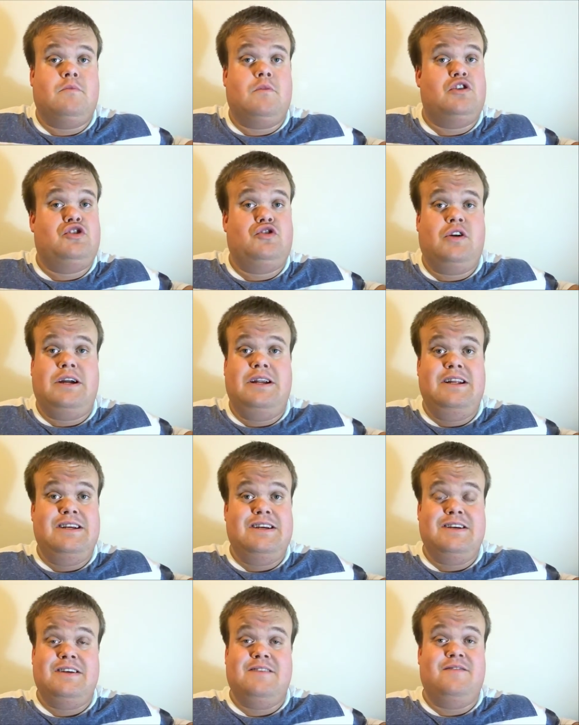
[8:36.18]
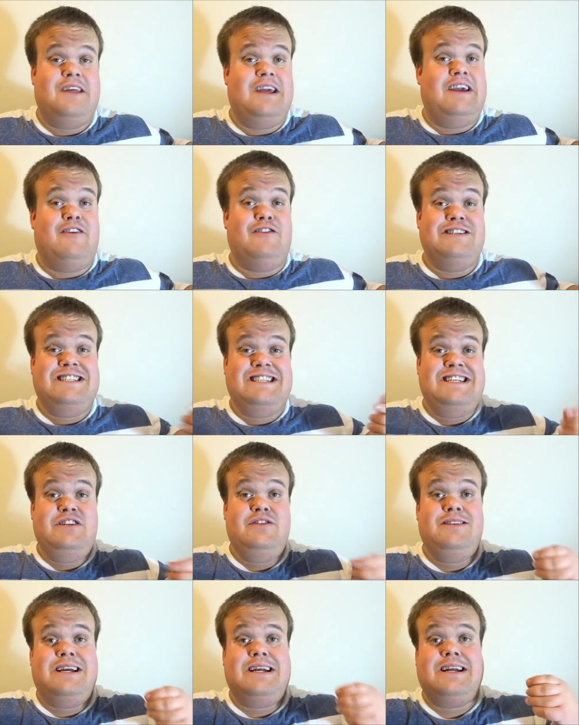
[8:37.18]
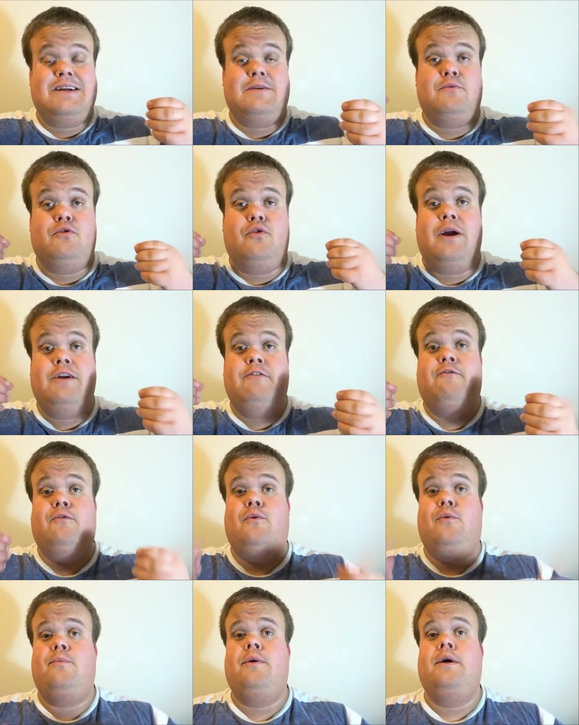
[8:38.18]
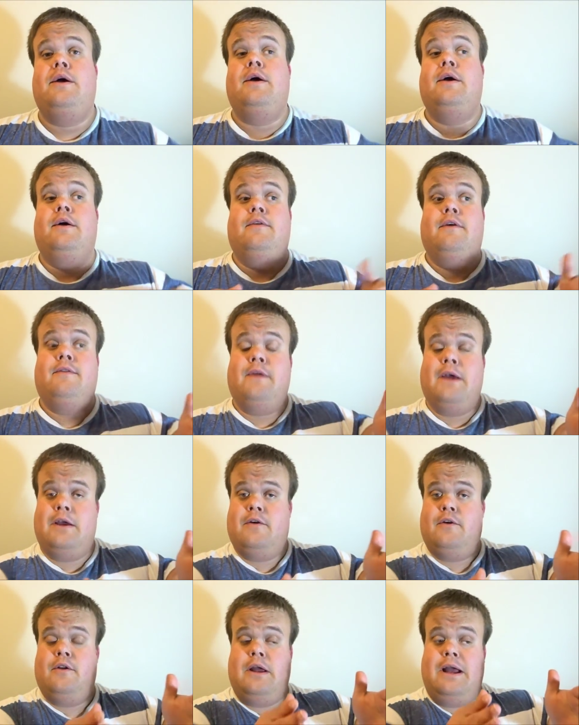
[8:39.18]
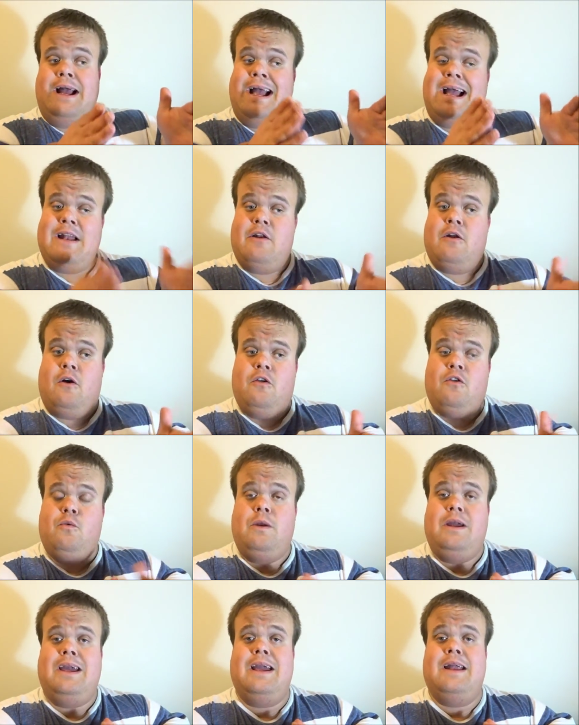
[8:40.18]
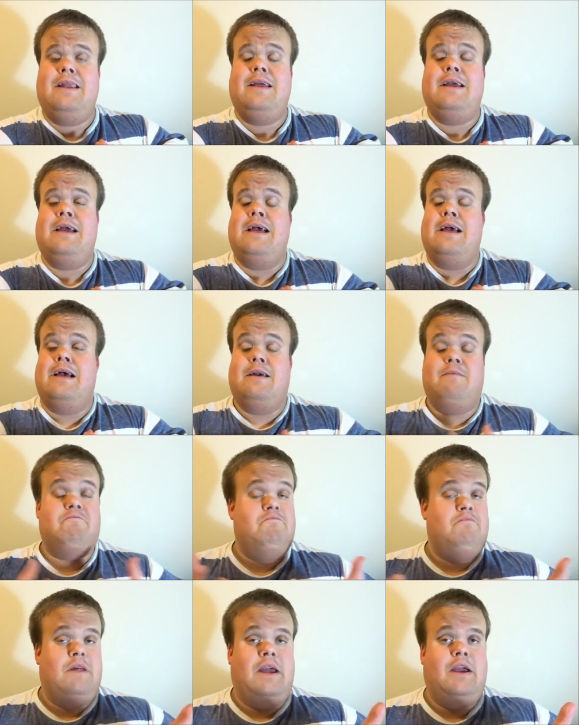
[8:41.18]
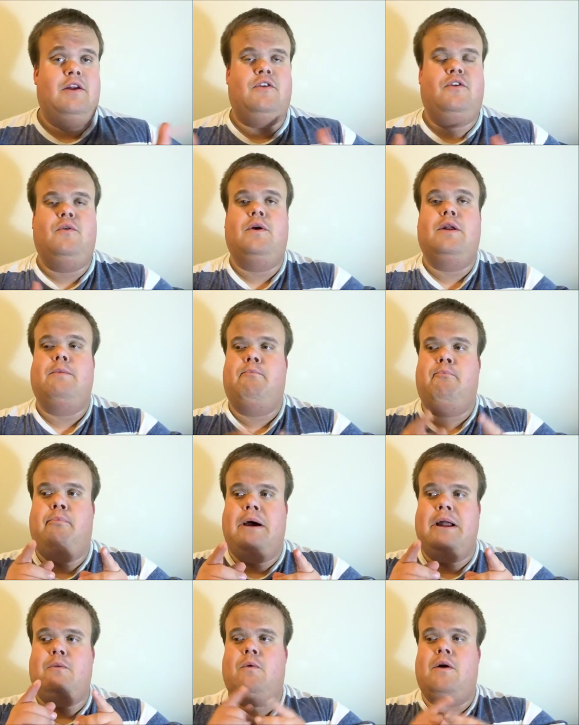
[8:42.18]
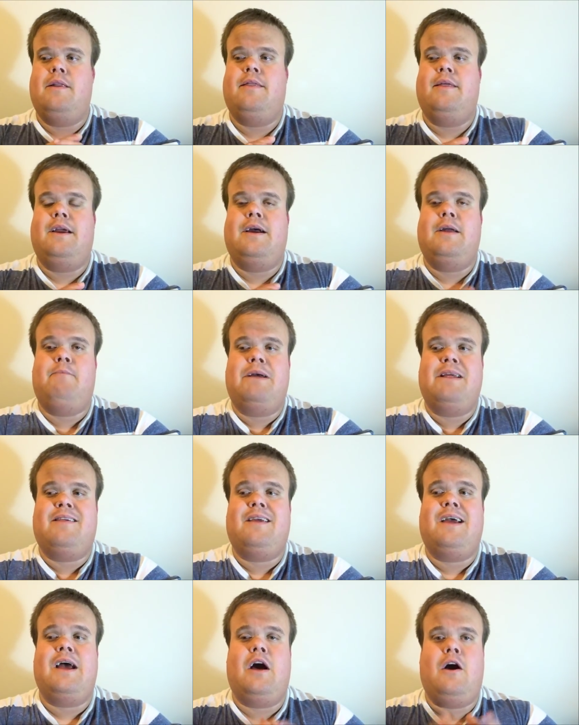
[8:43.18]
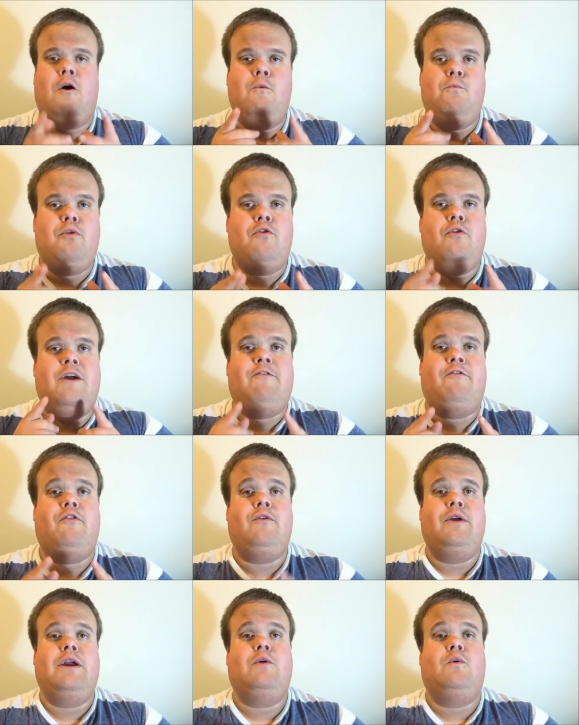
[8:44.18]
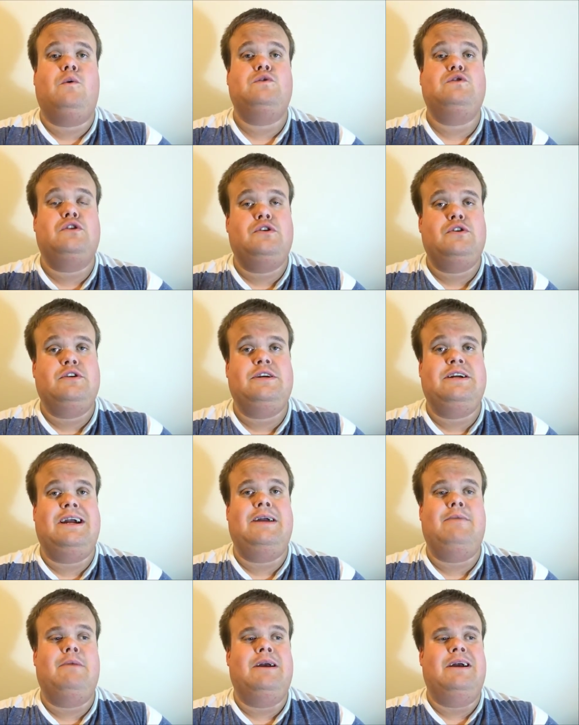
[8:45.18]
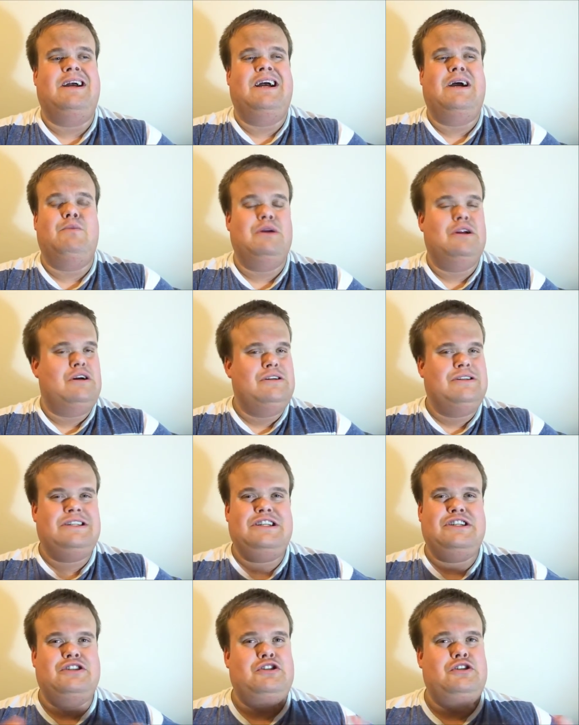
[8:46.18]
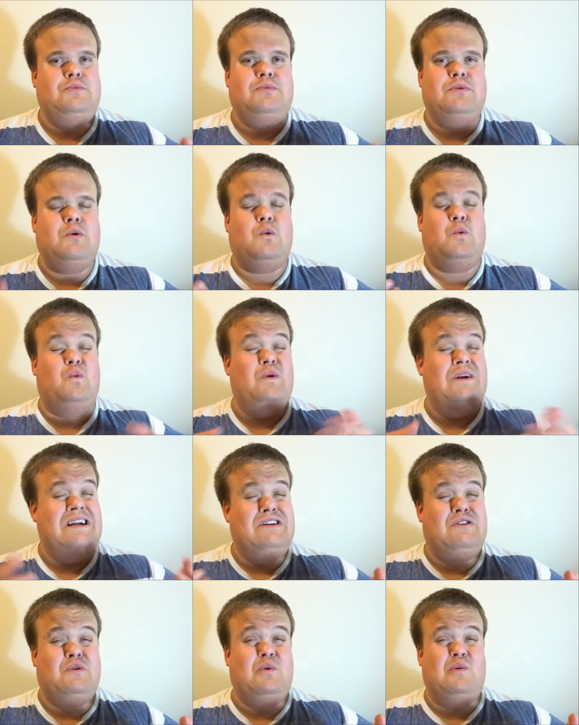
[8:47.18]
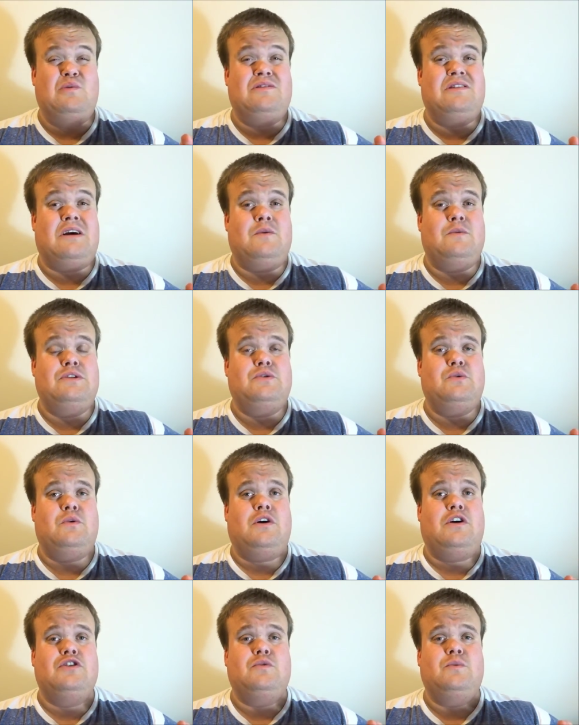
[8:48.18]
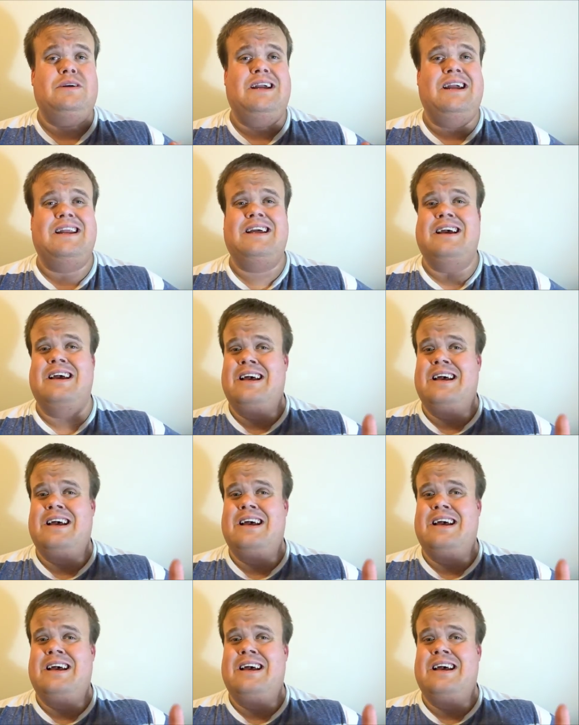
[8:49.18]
Australia, they continue that great form that they con had last weekend. They could do it. But one thing I must say, I hope the referee calls a good game, and we don't see stupid or weird calls like we saw last weekend.